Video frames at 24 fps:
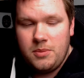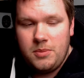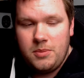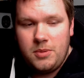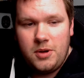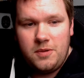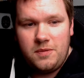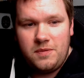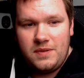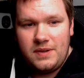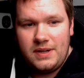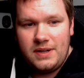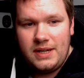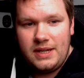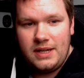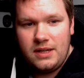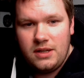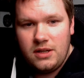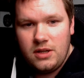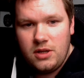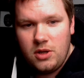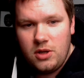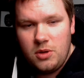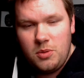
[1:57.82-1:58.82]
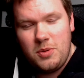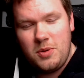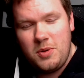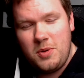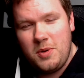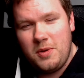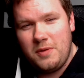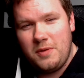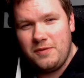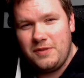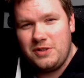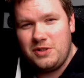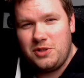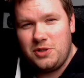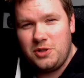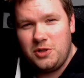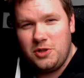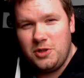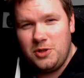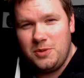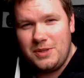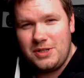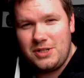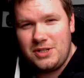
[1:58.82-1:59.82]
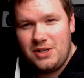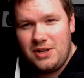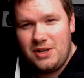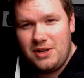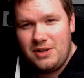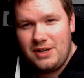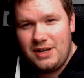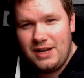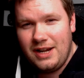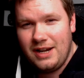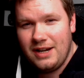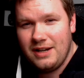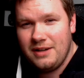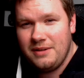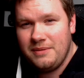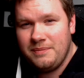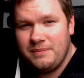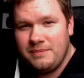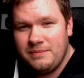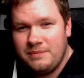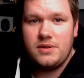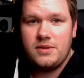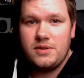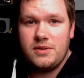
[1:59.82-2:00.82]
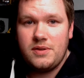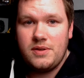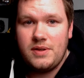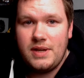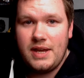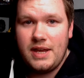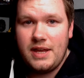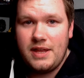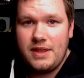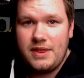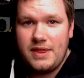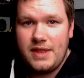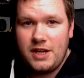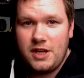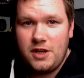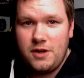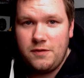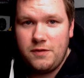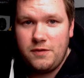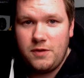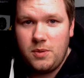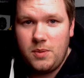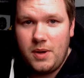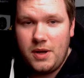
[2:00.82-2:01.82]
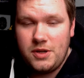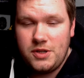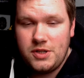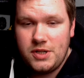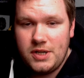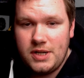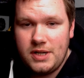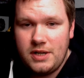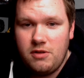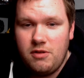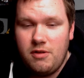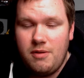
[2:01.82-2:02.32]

Hopefully, won't go on for too much longer. So yeah, thank you for watching.